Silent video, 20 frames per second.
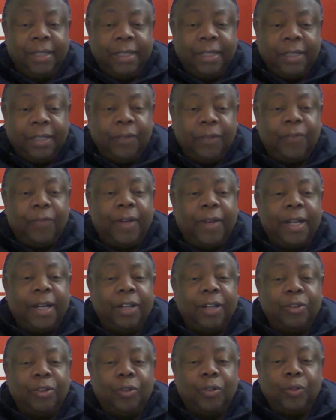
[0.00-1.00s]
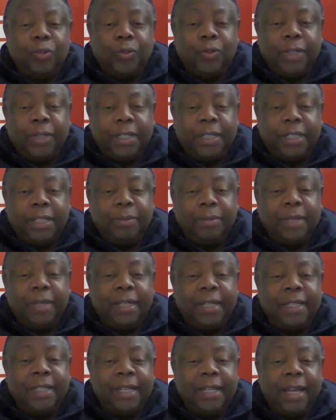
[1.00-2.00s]
will finally go to the team
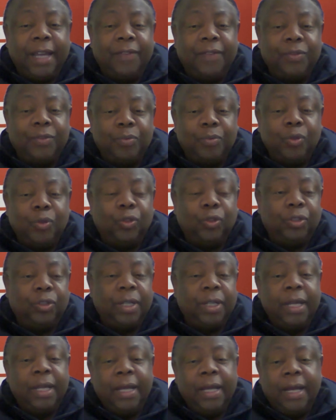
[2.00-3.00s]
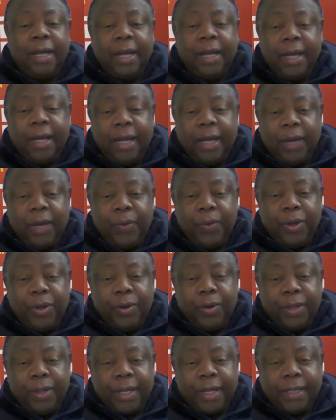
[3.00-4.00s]
that he loves most. We
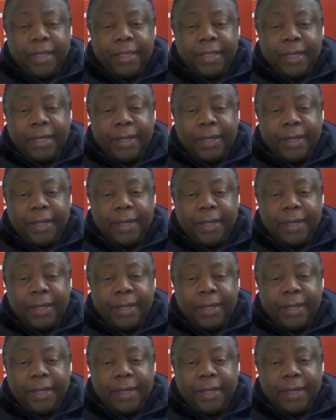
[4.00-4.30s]
know that